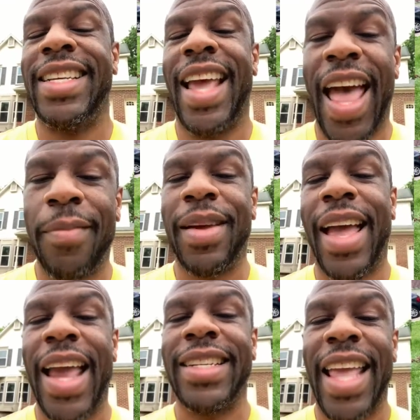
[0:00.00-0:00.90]
happy I
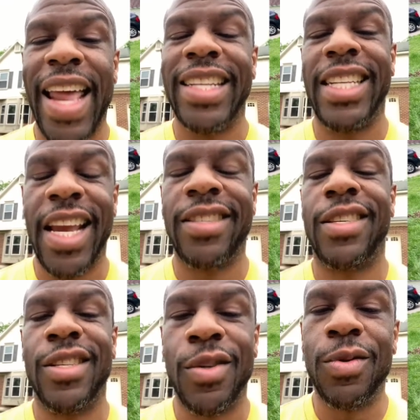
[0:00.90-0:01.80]
actually had a chance
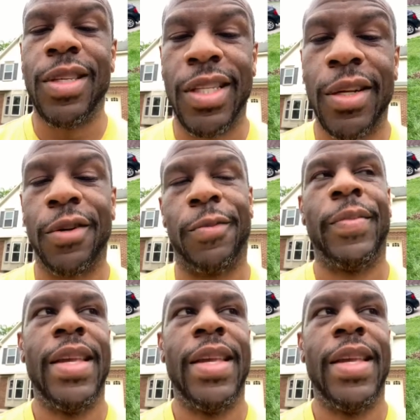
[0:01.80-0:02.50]
to use the tiller.